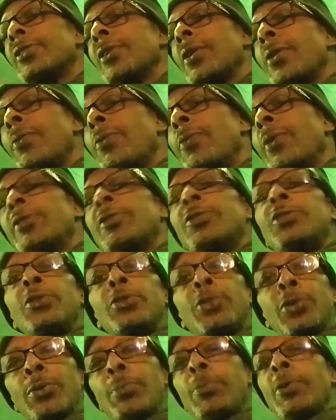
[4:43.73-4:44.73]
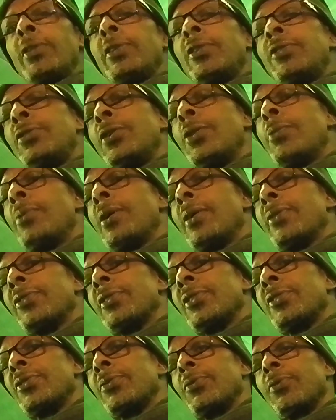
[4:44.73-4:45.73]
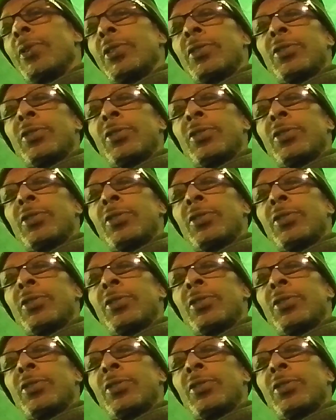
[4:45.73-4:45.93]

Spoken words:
So what's YouTube going to do about this?